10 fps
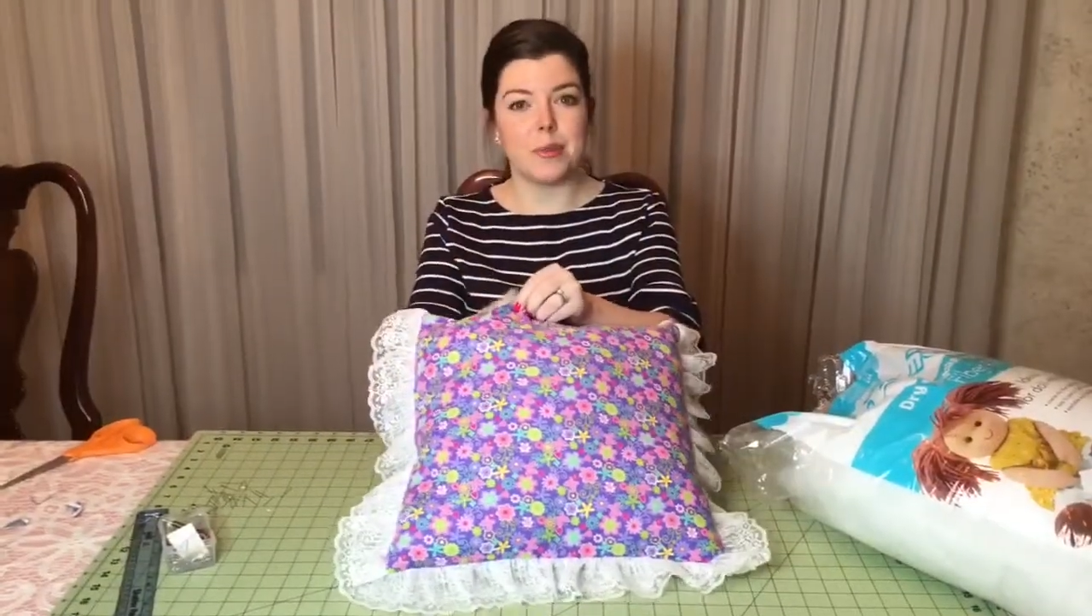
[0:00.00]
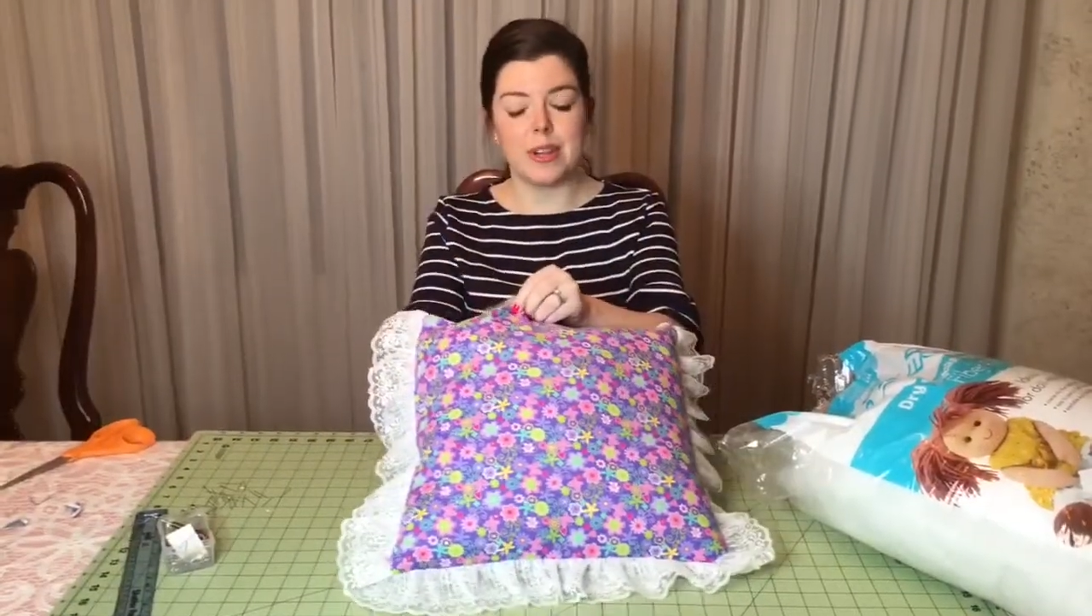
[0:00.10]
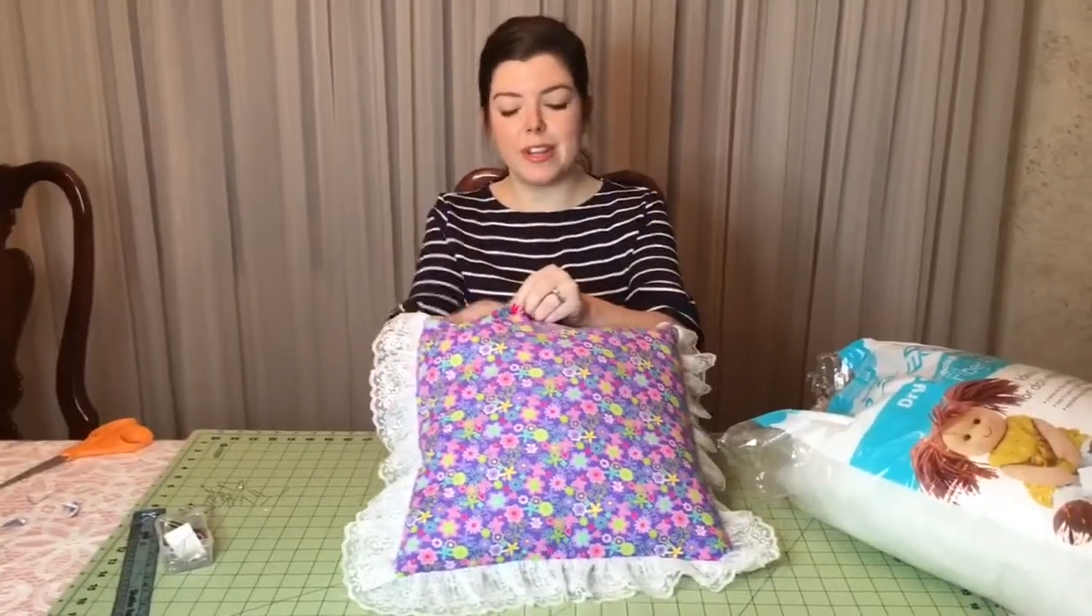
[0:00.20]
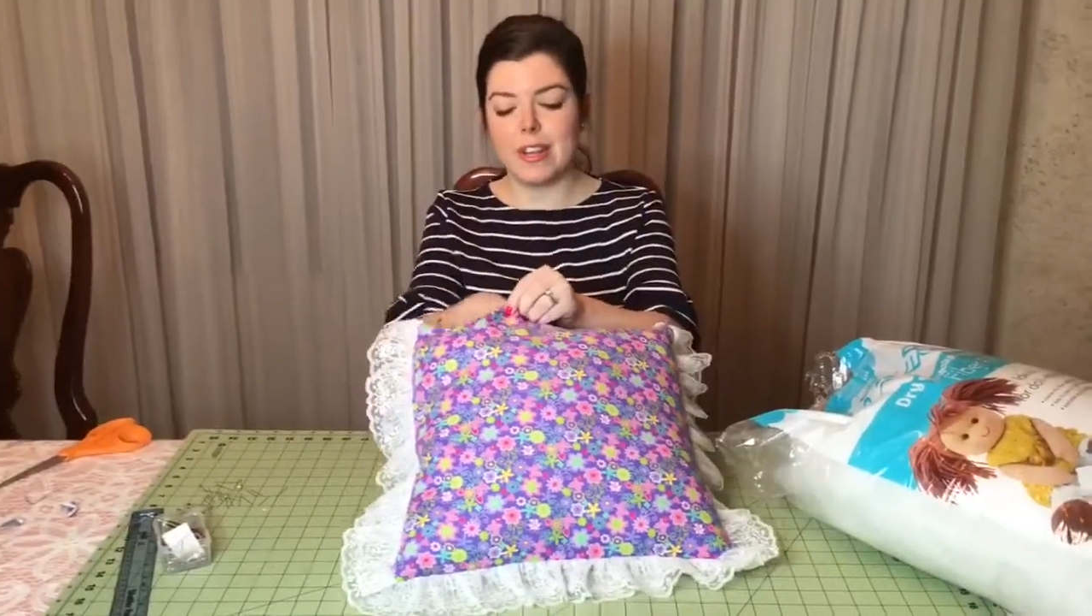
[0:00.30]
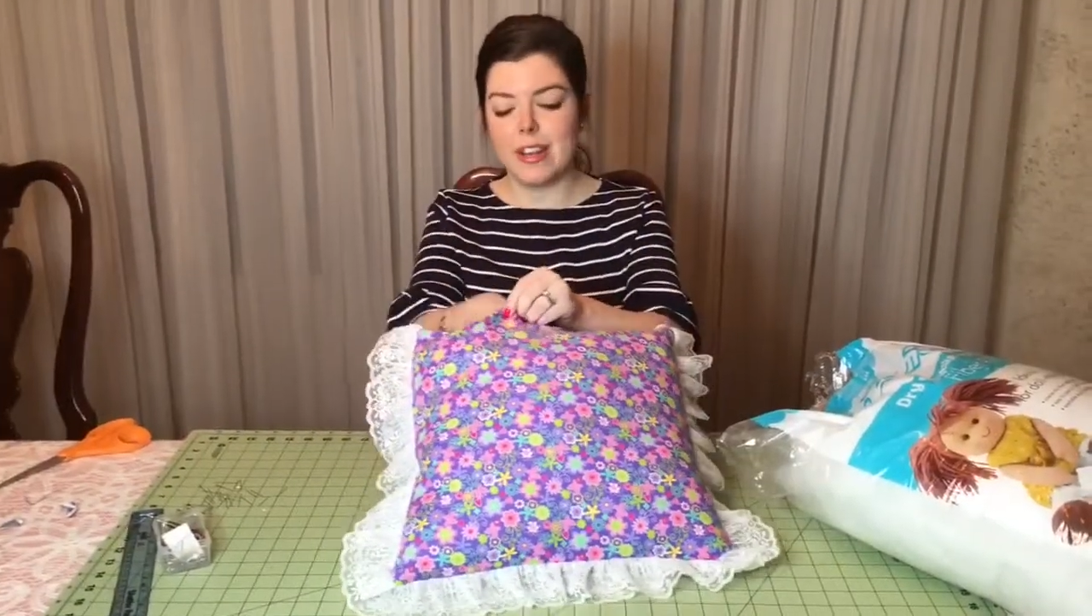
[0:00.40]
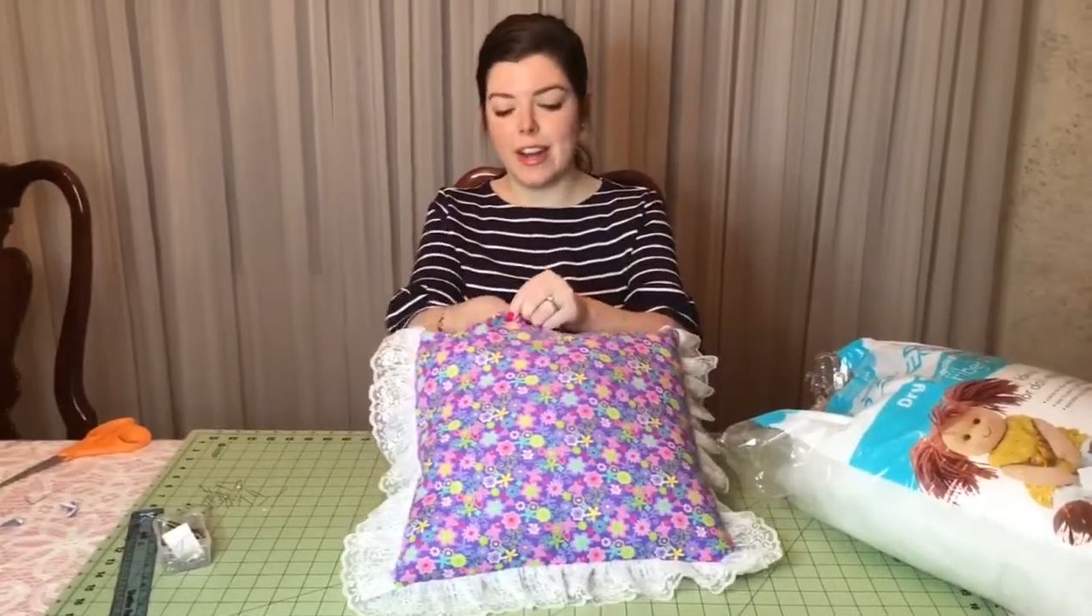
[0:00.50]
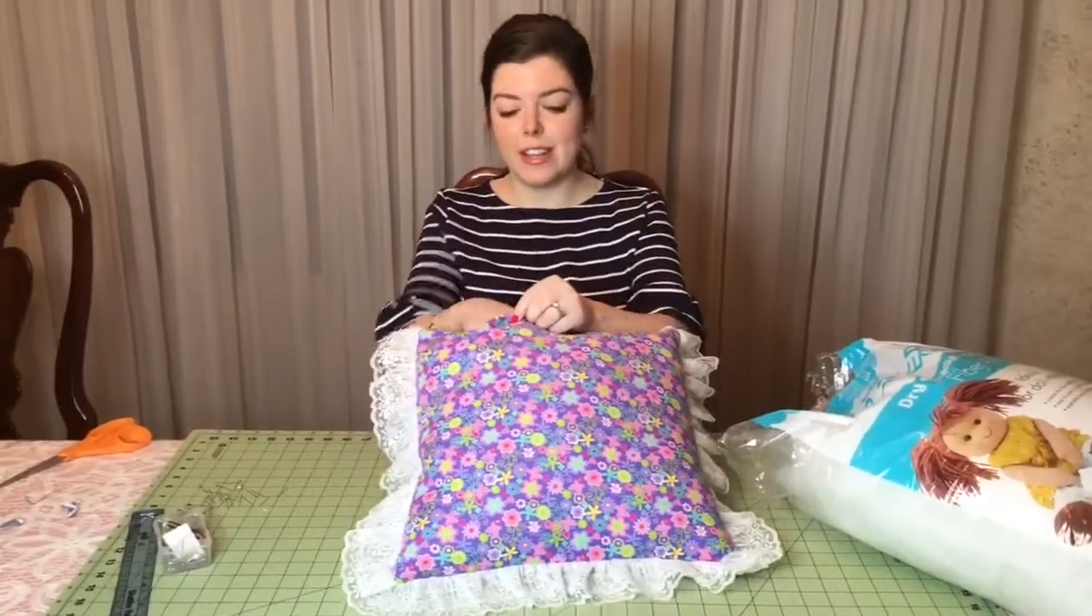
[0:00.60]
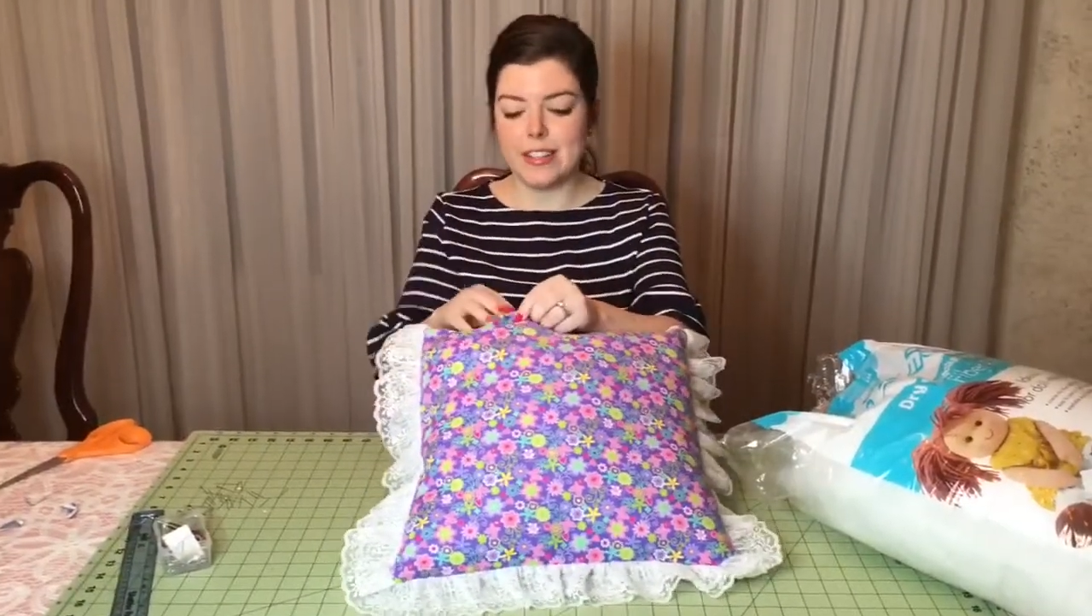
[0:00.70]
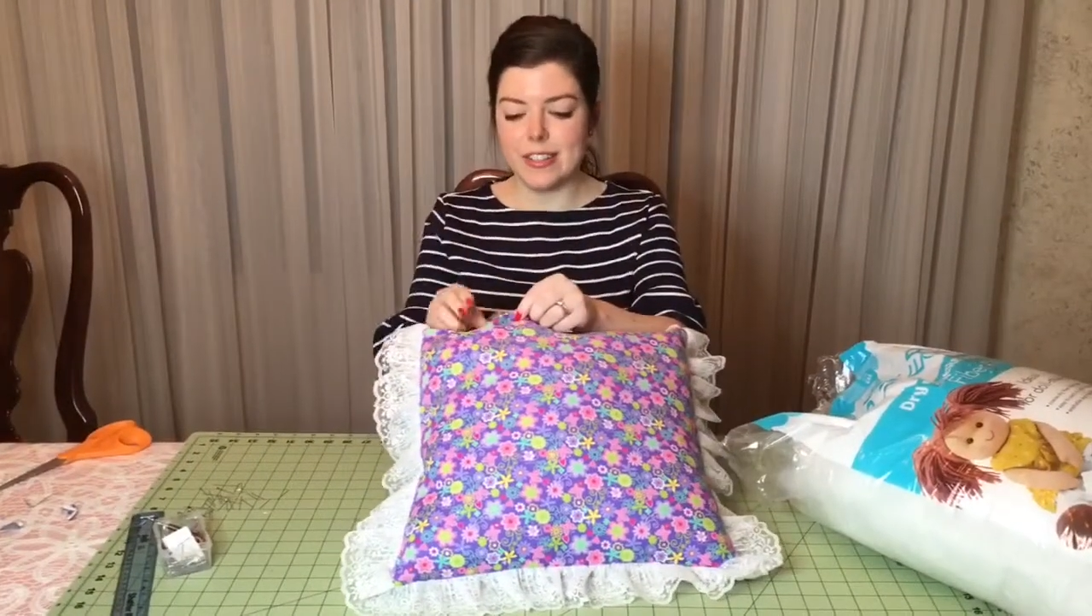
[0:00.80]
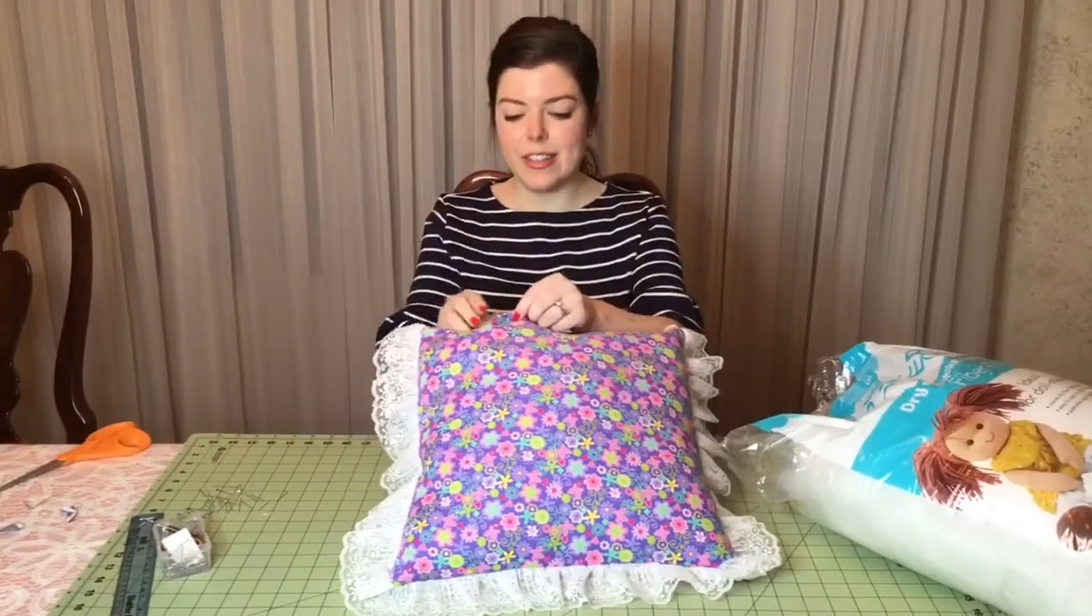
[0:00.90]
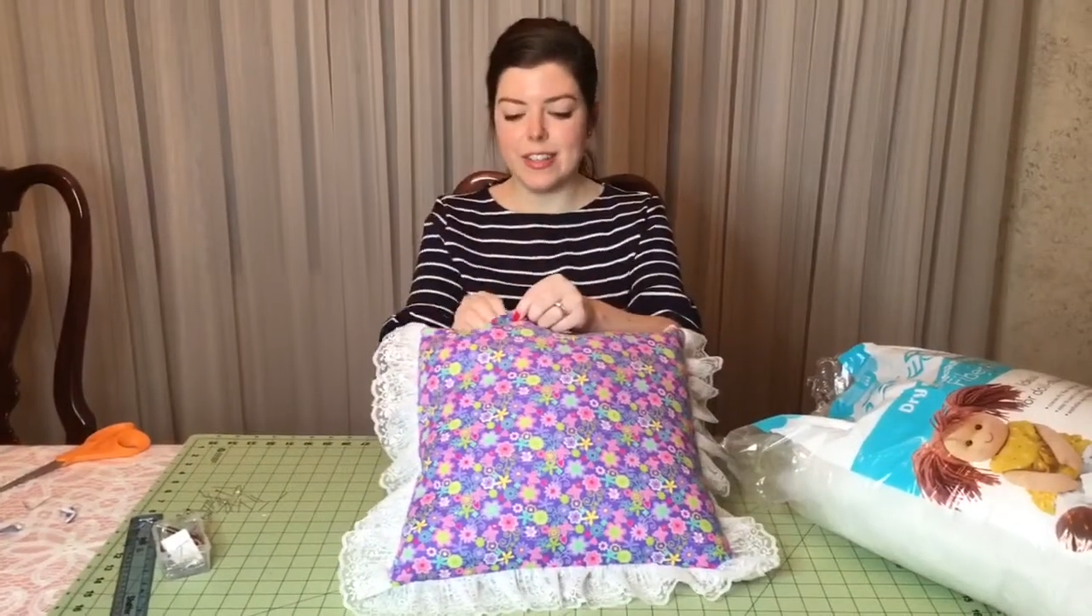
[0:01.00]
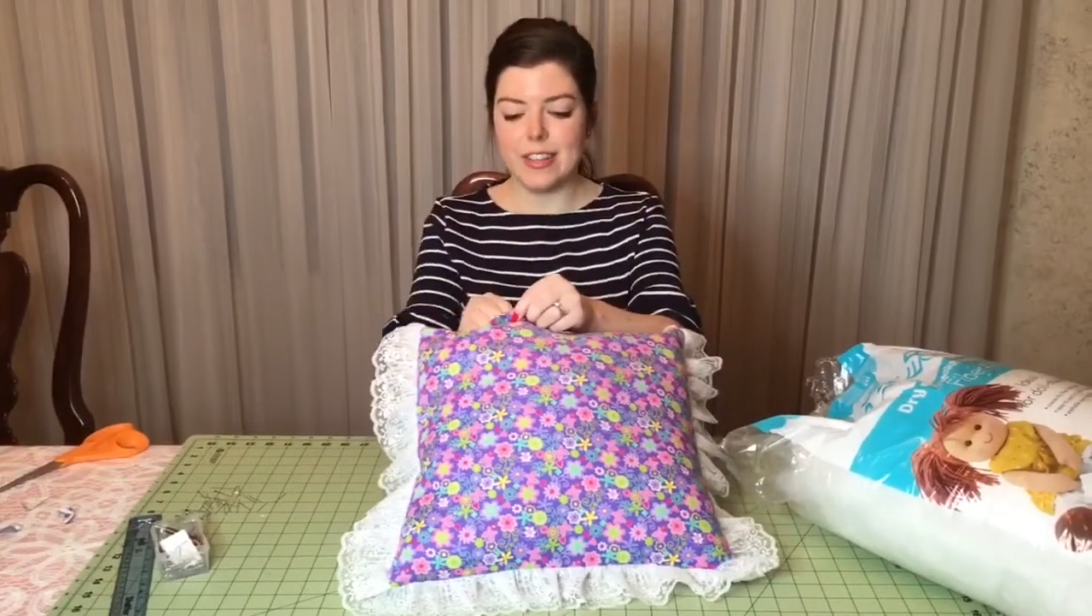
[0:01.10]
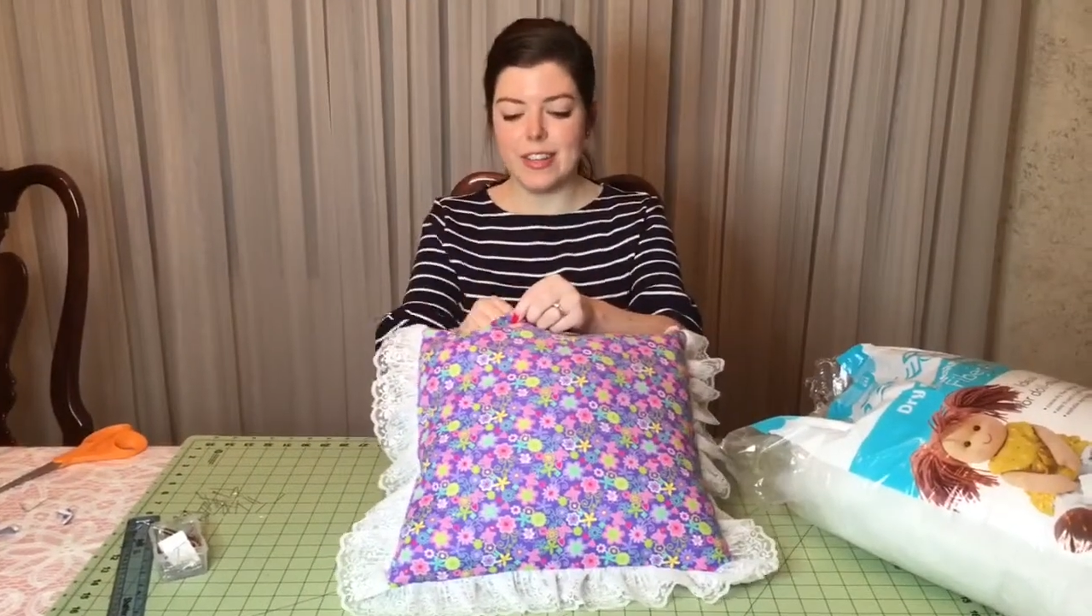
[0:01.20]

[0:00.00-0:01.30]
really nice,